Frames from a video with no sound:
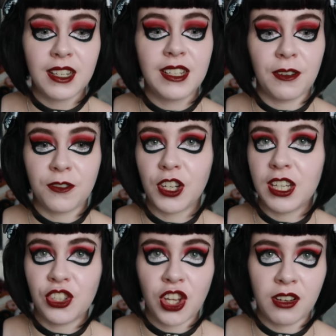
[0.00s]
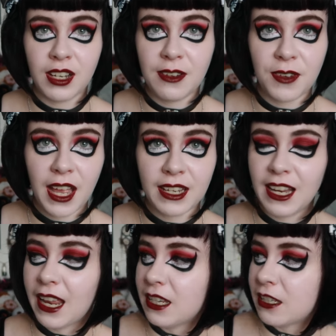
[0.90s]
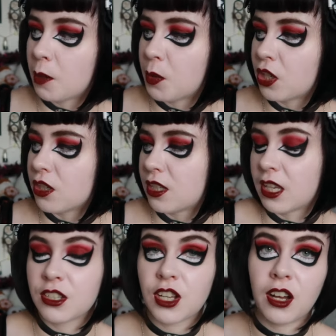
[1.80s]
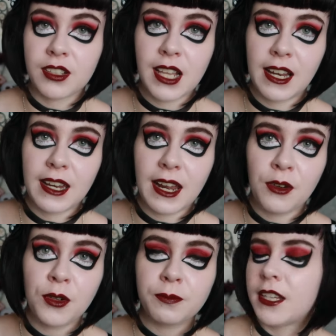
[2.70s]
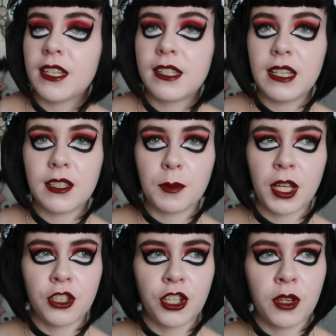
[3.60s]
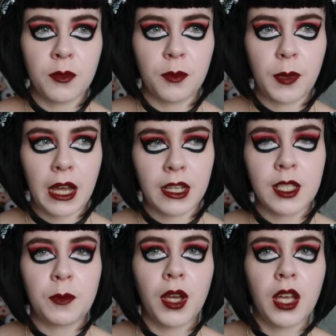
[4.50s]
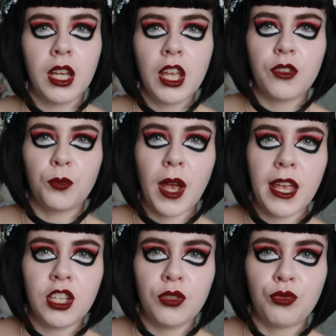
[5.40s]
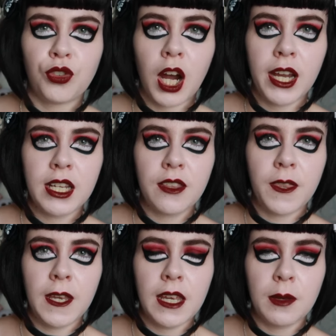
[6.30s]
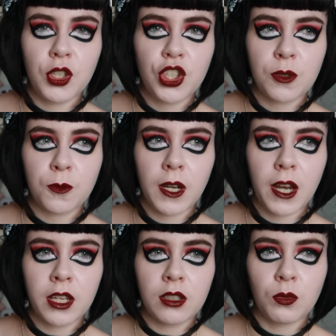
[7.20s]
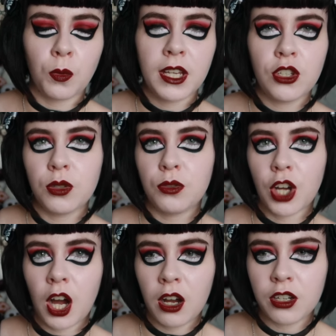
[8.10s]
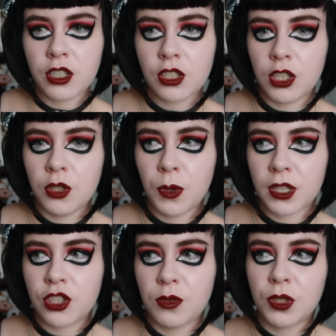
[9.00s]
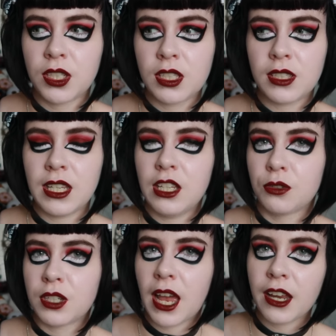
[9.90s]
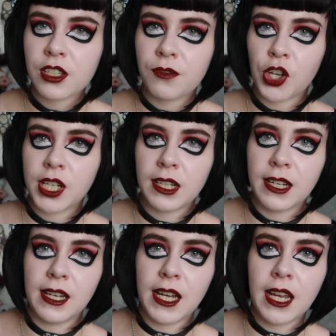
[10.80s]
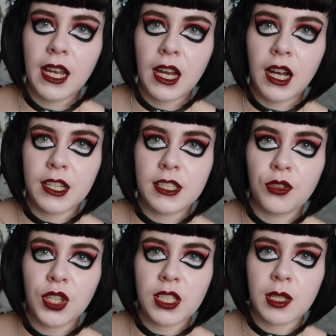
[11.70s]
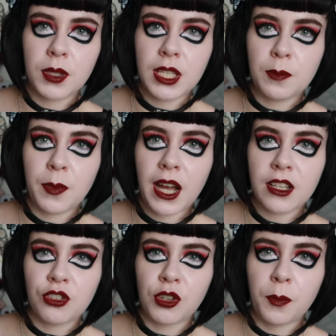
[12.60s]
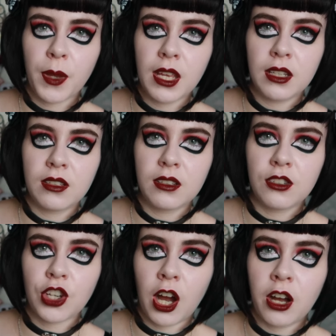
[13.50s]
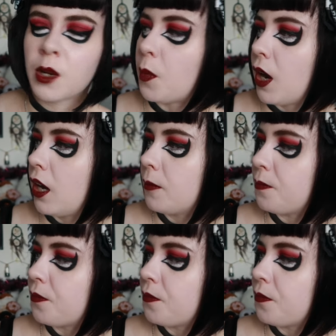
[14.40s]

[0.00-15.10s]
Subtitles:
definitely don't leave it any later because things are selling out. I did see some other notepads, but where you write, the images were like way too dark, so you actually wouldn't see your text very clearly. I still think some of these bats are a bit dark, but